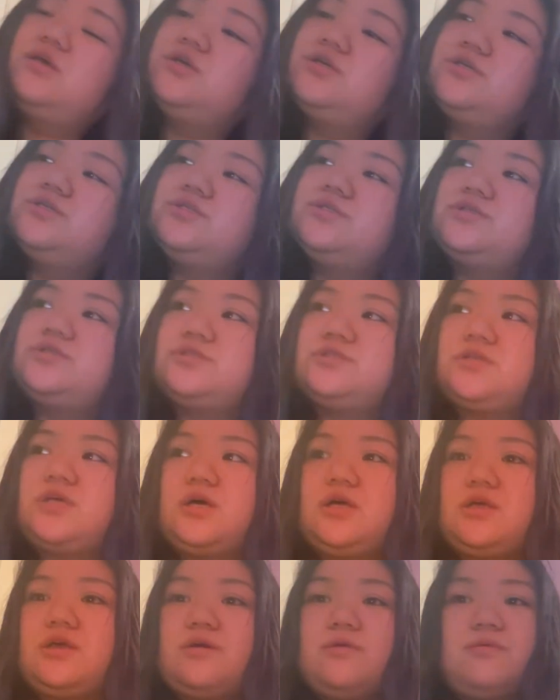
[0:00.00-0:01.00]
so
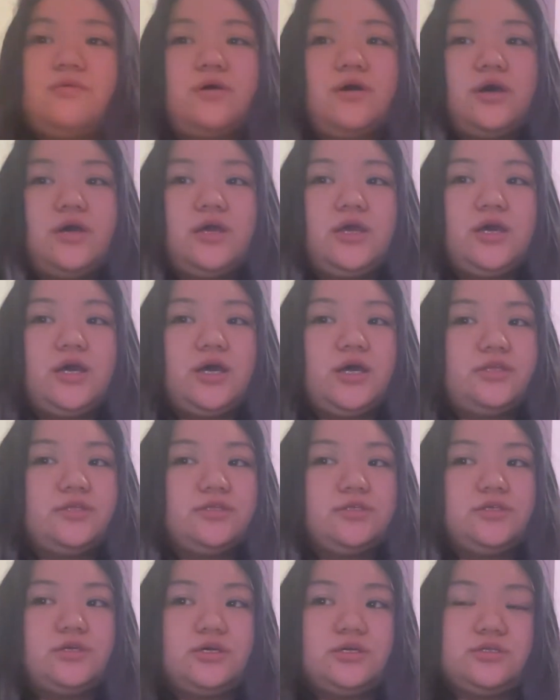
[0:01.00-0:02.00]
exactly why i have to
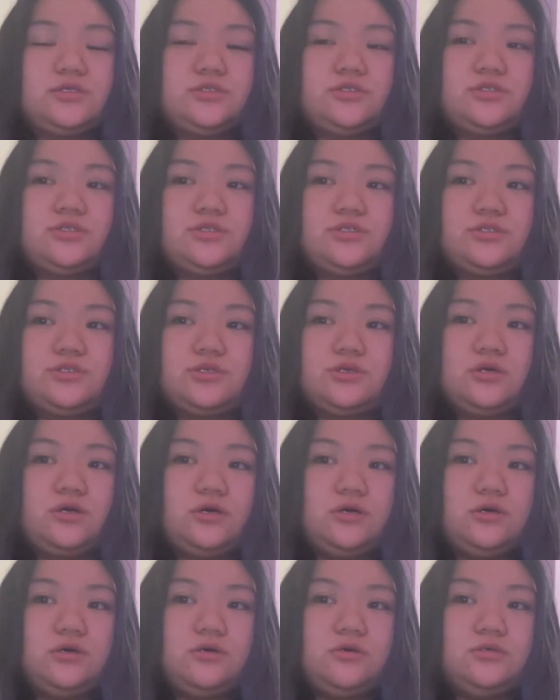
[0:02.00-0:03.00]
tell this to
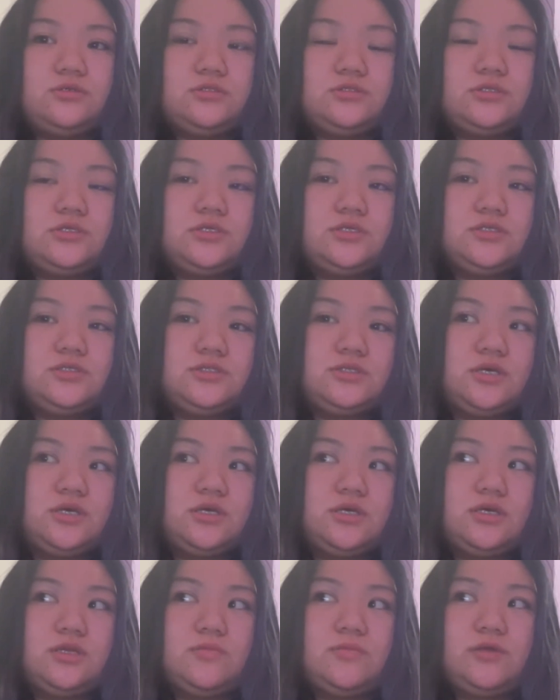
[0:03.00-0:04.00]
charles he's
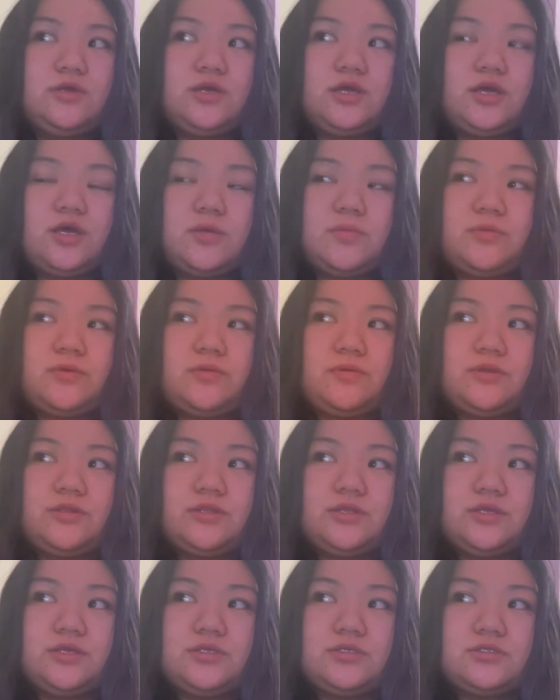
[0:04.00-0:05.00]
not gonna be happy with
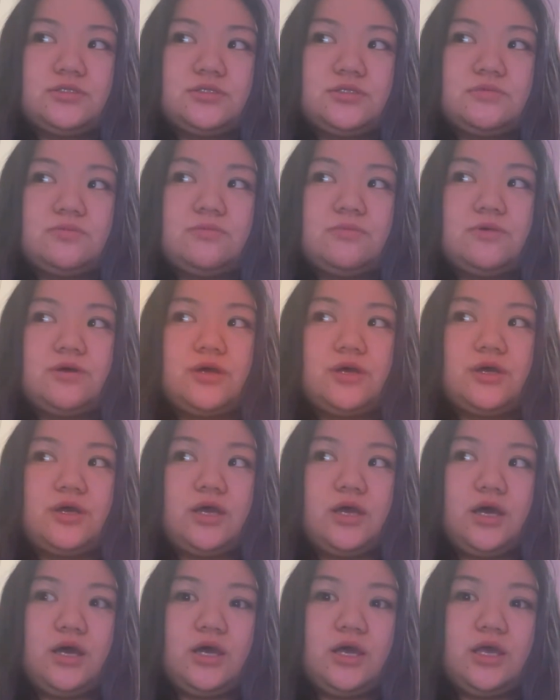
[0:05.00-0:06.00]
this but
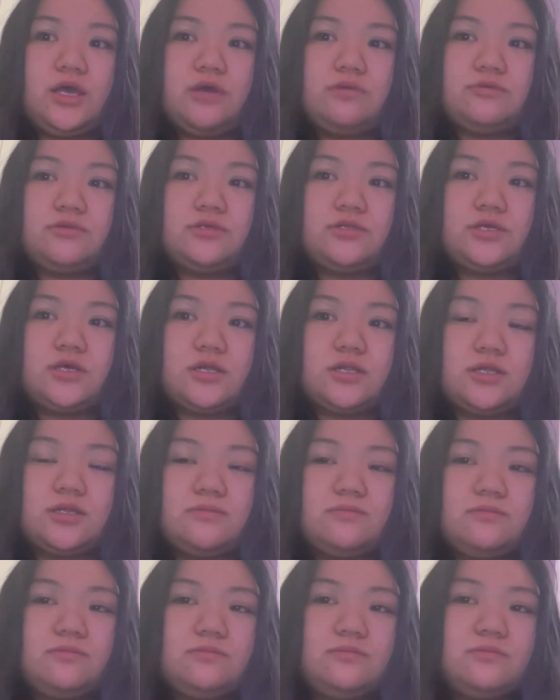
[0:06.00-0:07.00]
i have to tell
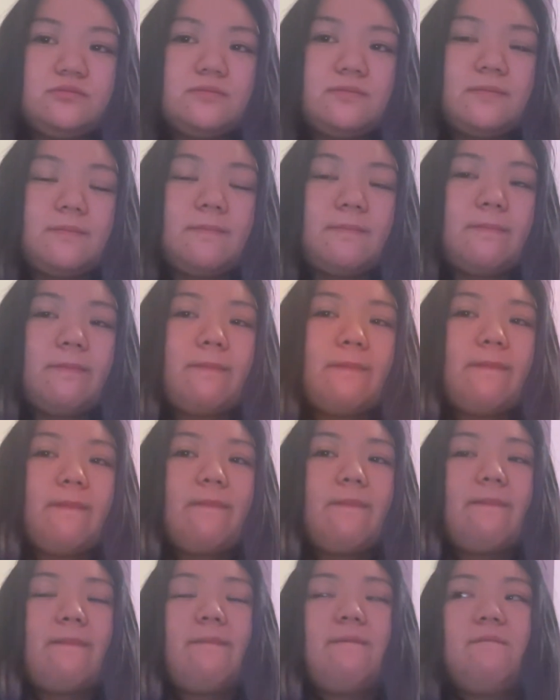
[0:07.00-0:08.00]
him
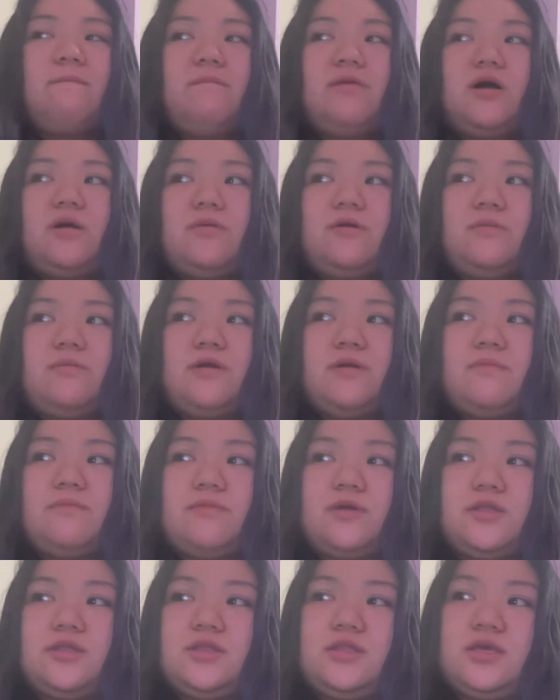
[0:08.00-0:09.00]
probably by
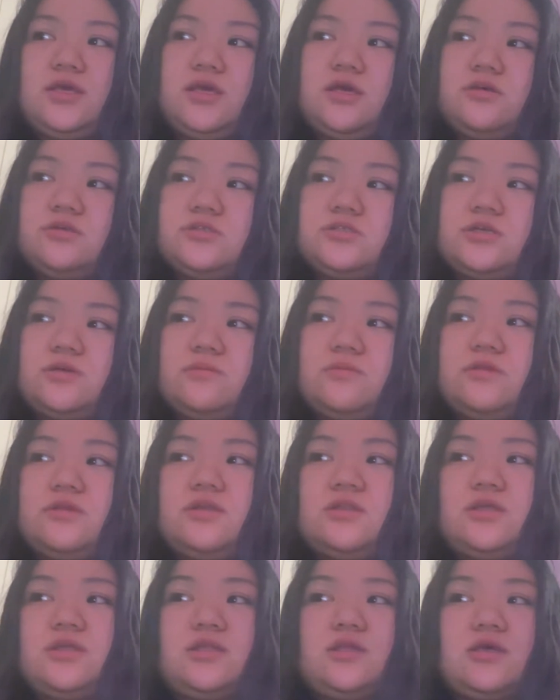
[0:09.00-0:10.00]
monday or something
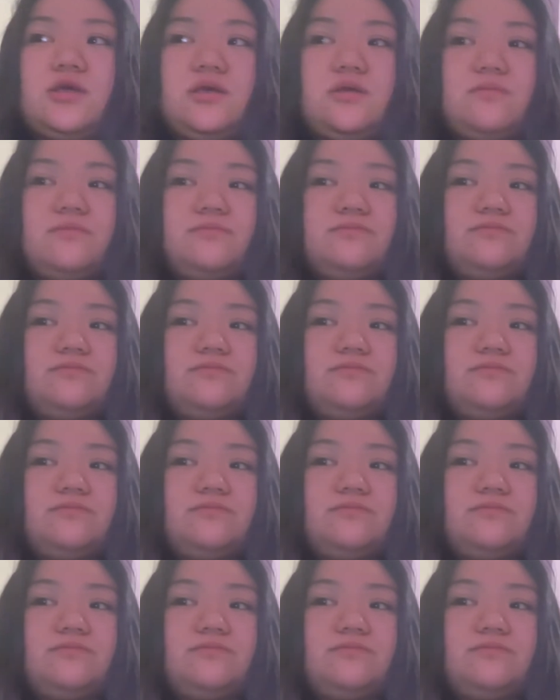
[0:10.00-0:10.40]
like that